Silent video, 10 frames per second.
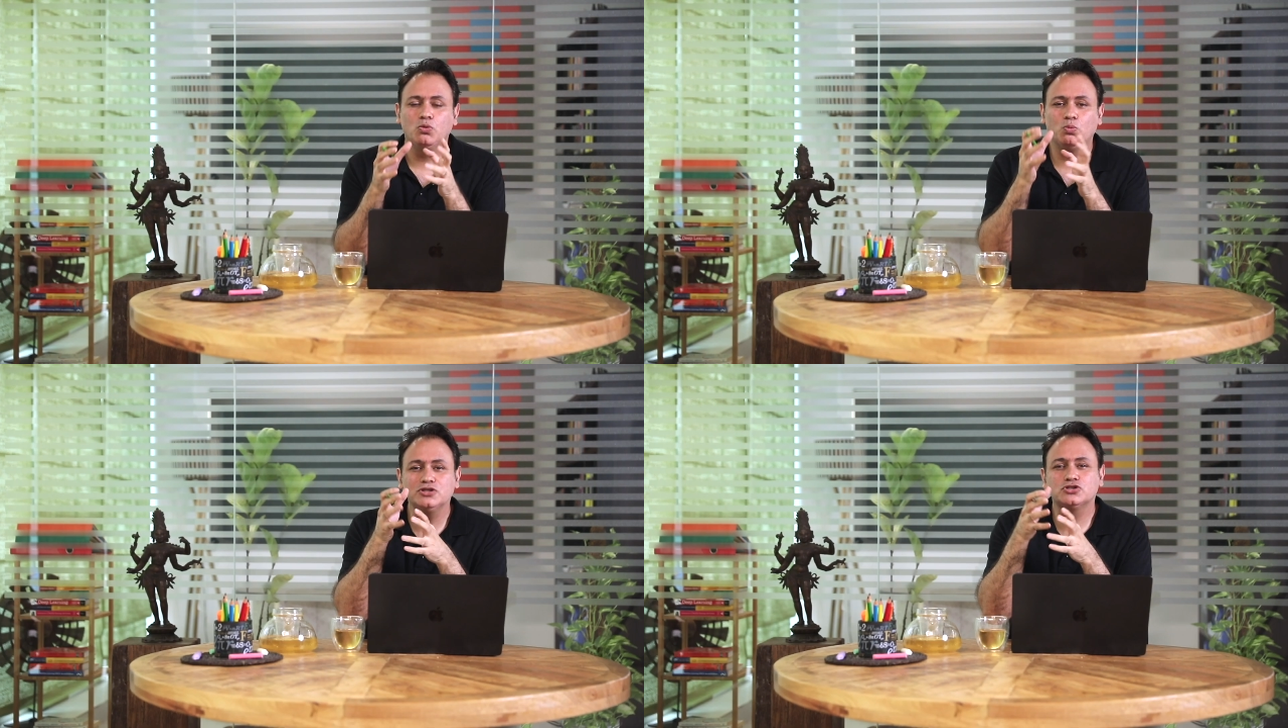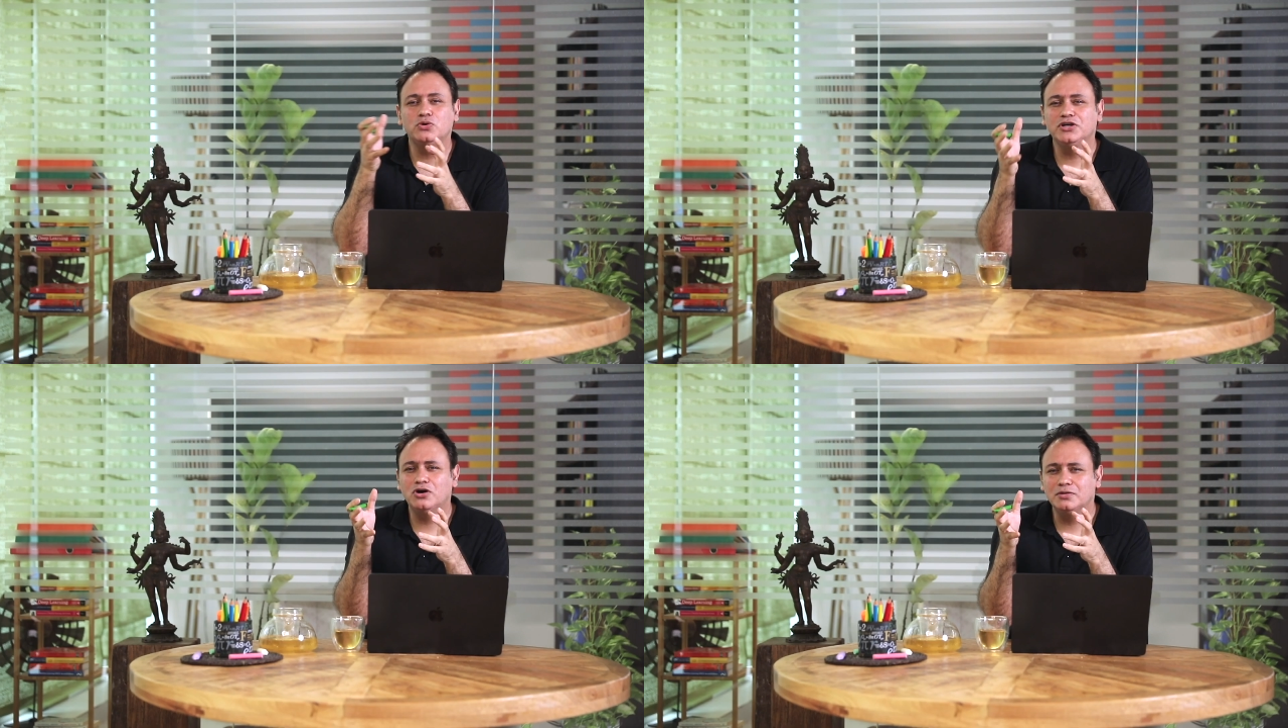what's
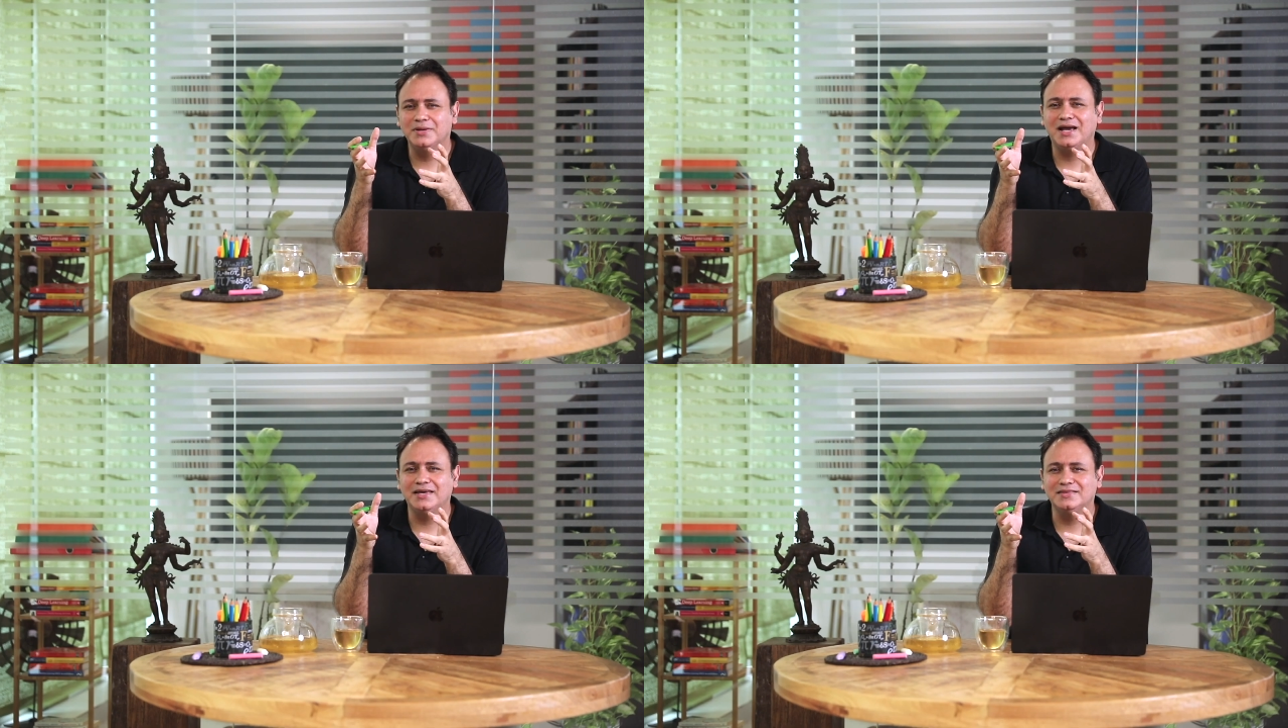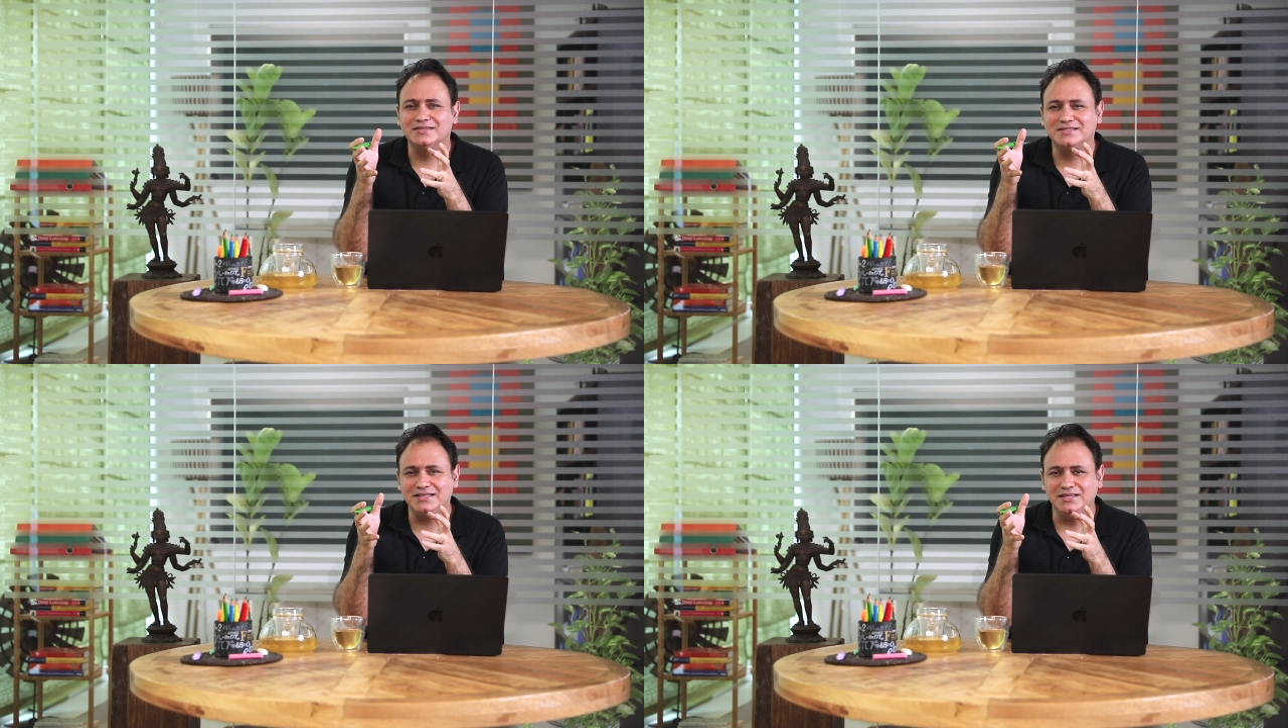going on behind the
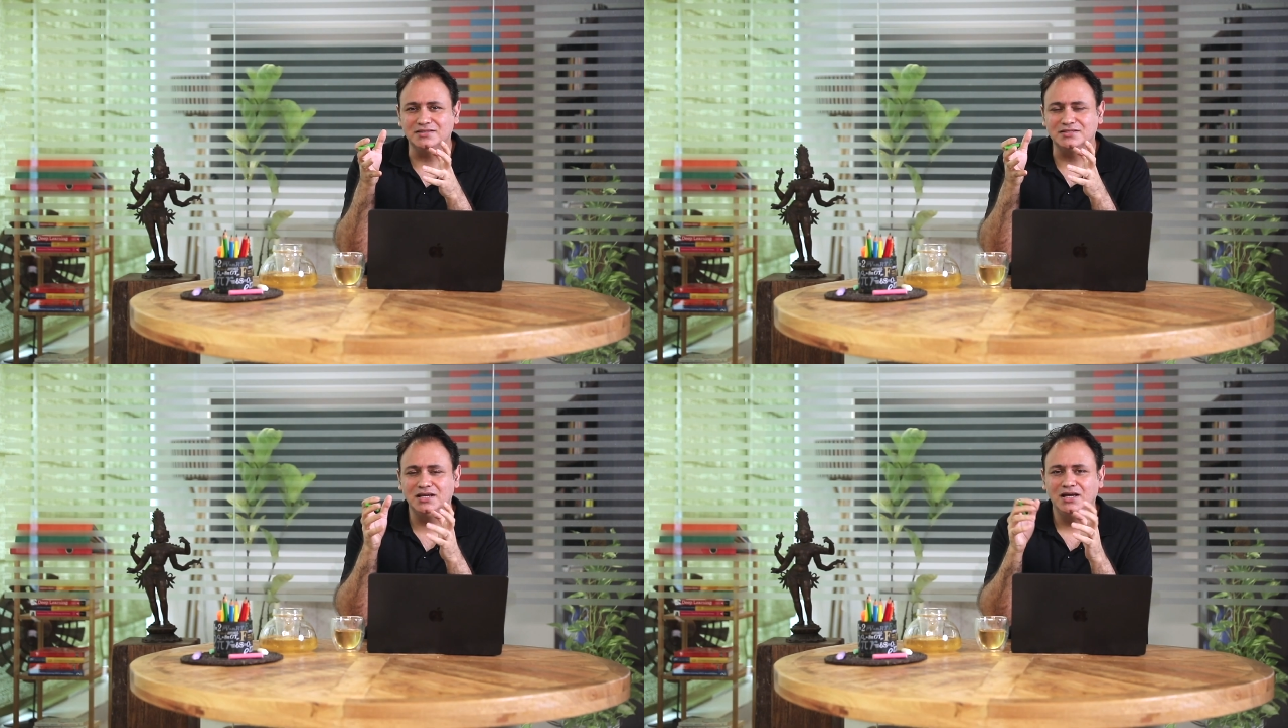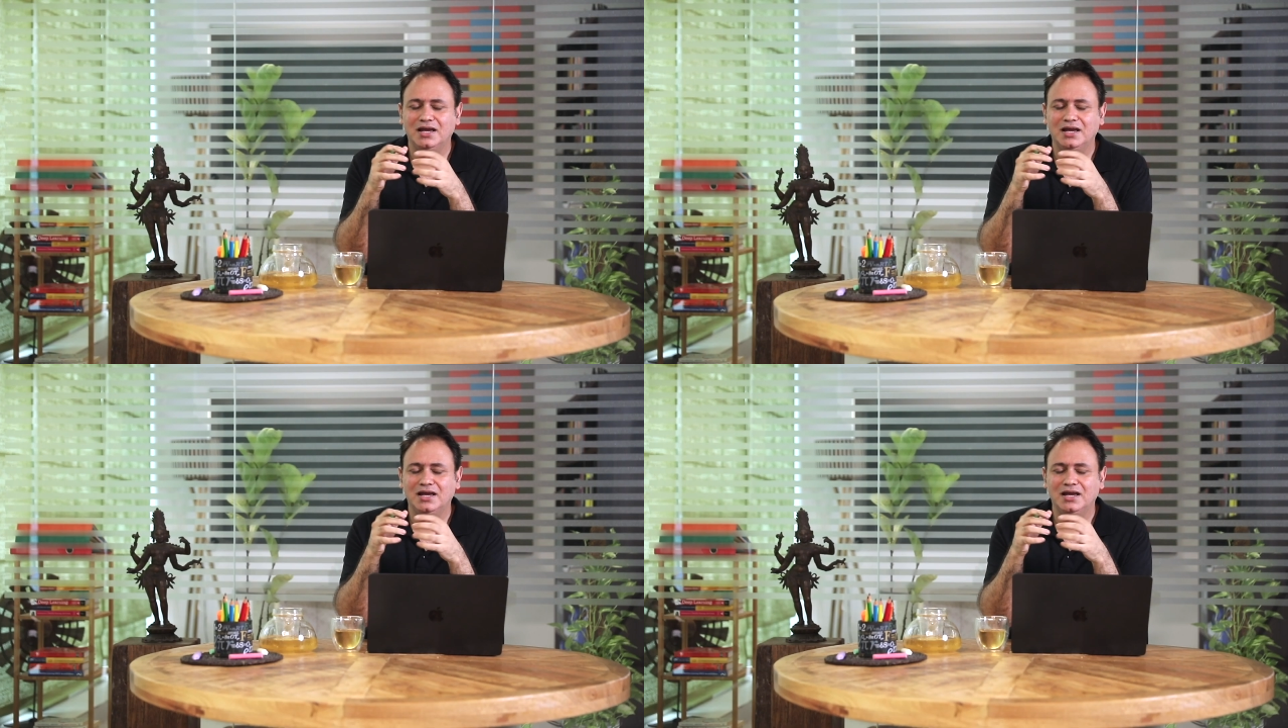scenes.